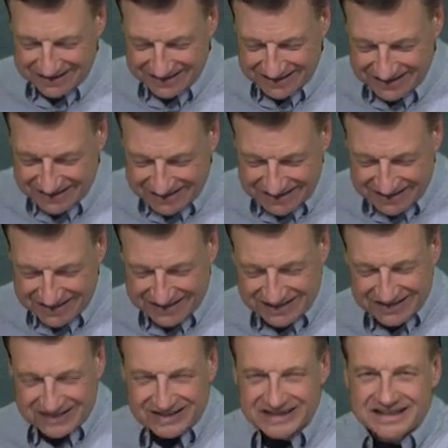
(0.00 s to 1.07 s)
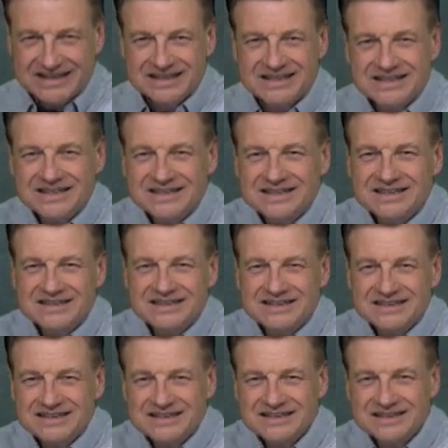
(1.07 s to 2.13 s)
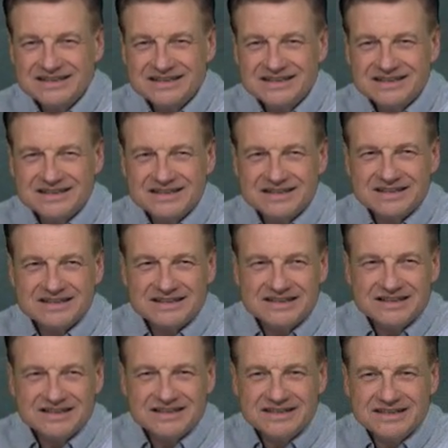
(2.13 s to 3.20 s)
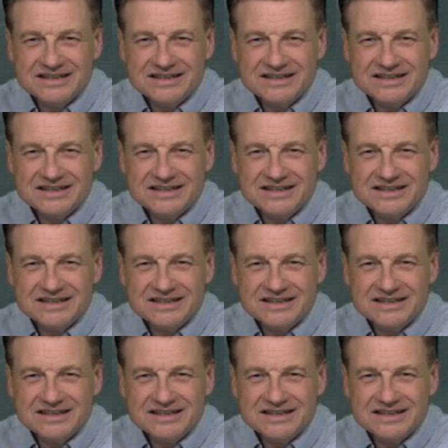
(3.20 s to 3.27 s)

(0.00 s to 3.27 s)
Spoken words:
(no one is talking)